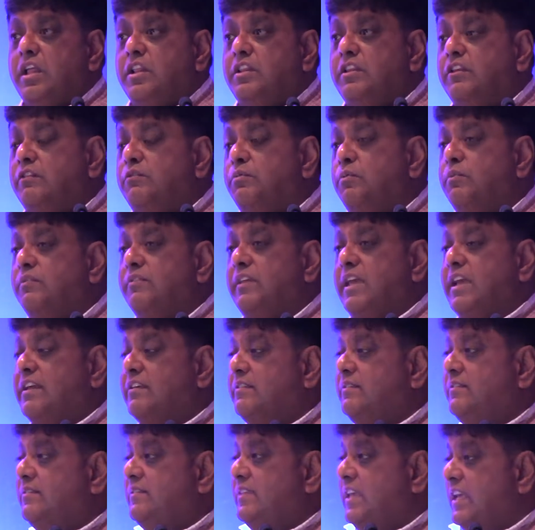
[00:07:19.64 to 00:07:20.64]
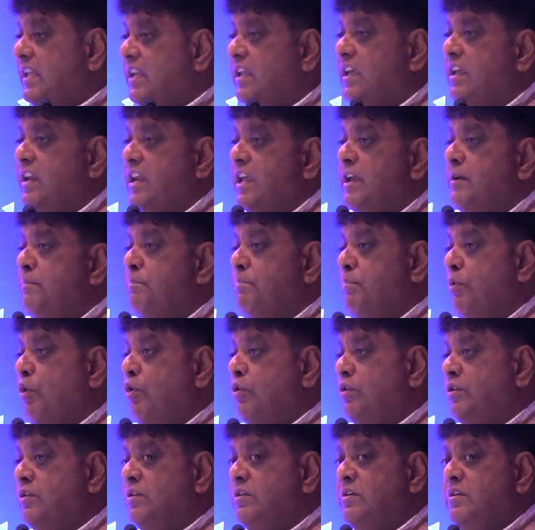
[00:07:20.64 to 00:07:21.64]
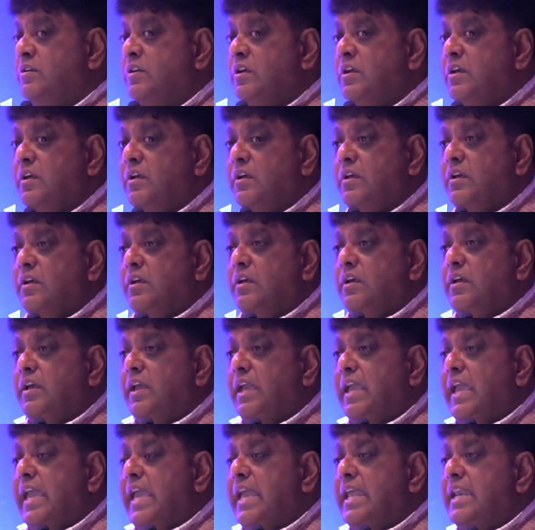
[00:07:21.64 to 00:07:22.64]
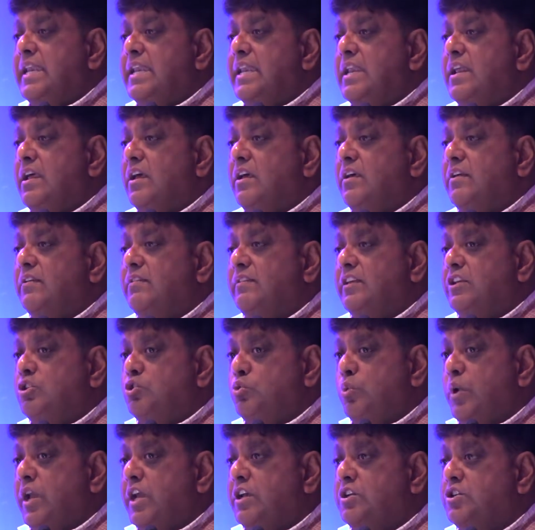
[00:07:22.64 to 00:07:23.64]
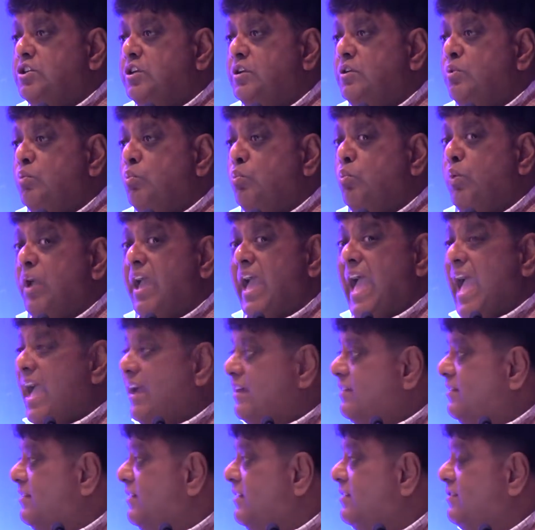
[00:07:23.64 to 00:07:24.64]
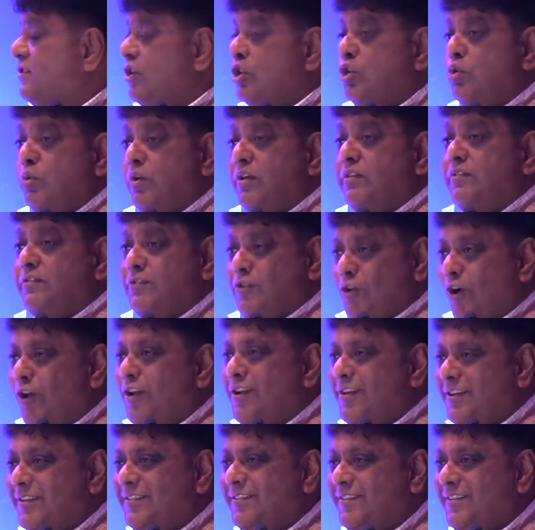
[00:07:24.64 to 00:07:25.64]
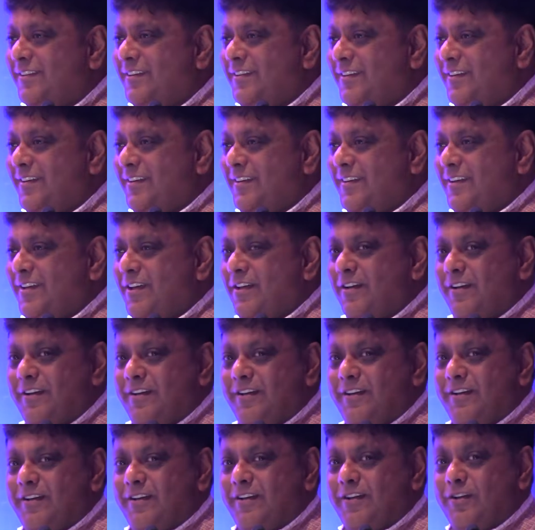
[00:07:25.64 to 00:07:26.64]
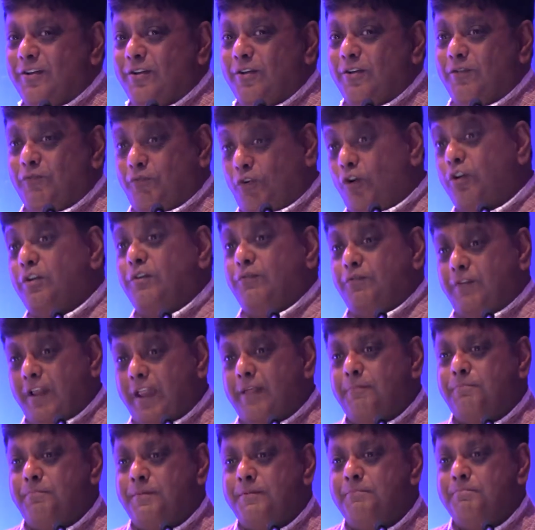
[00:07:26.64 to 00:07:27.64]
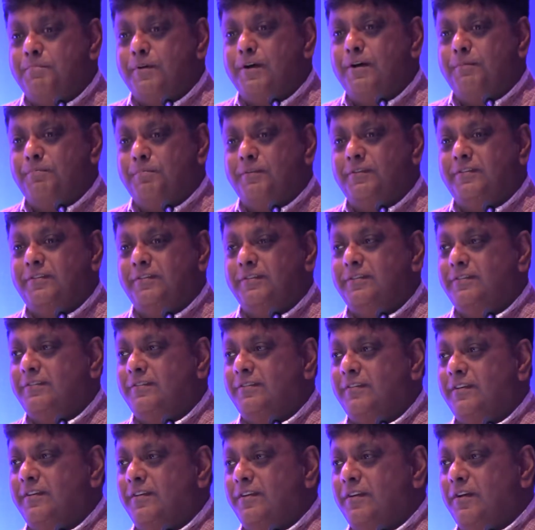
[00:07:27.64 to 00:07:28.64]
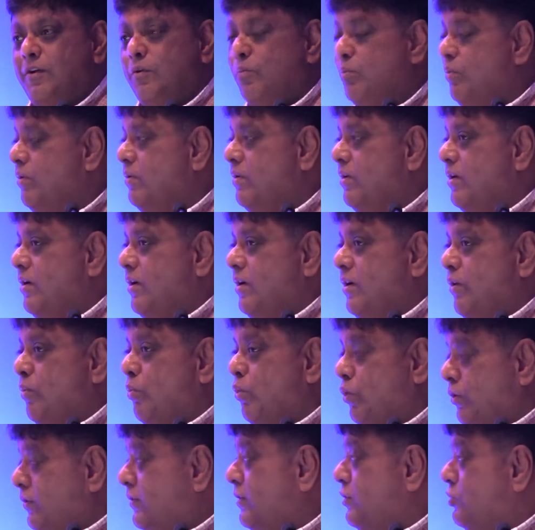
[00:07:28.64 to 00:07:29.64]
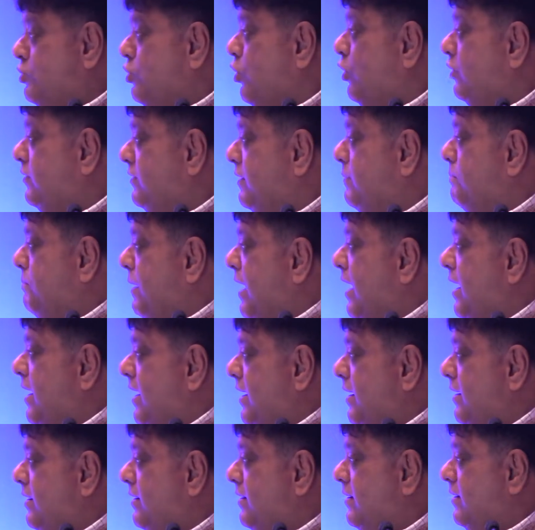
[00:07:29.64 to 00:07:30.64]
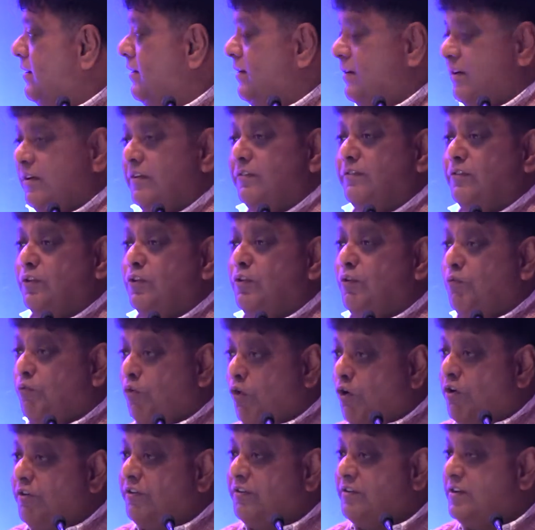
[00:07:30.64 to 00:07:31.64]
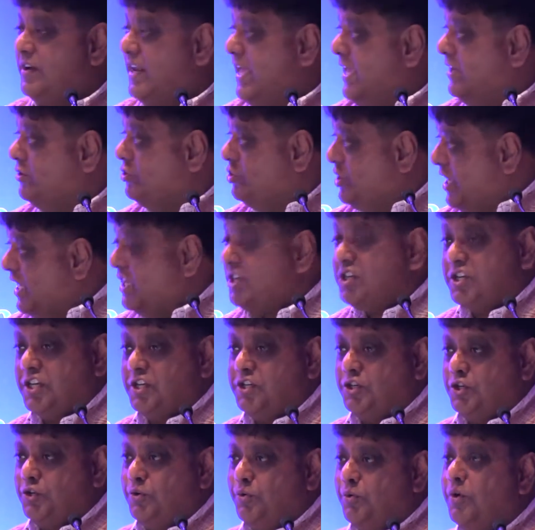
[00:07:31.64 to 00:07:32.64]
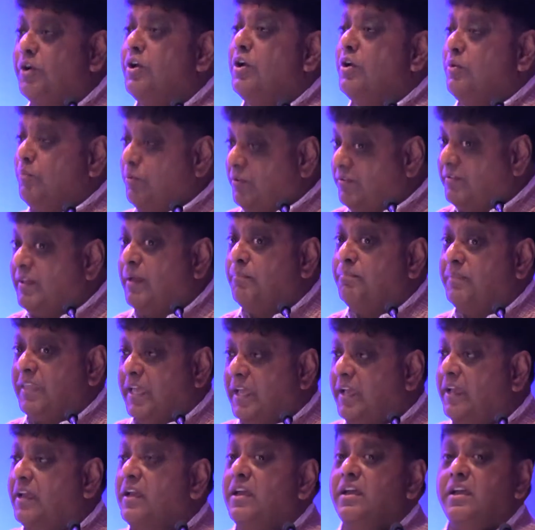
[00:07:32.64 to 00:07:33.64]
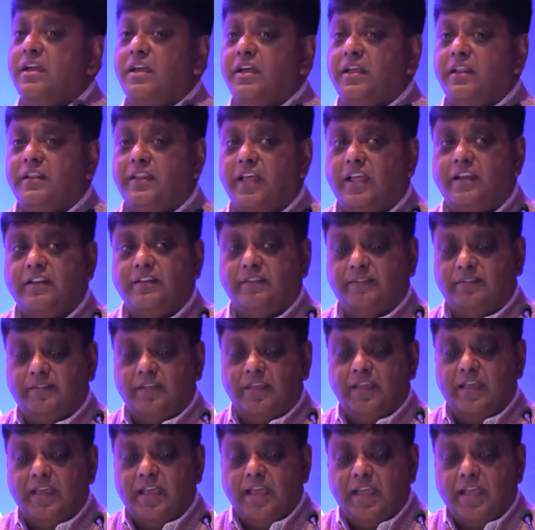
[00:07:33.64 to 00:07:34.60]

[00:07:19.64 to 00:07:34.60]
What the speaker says: this was exceedingly important in a situation where access to US dollars for development purposes was in short supply. So the foreign exchange issue was something that is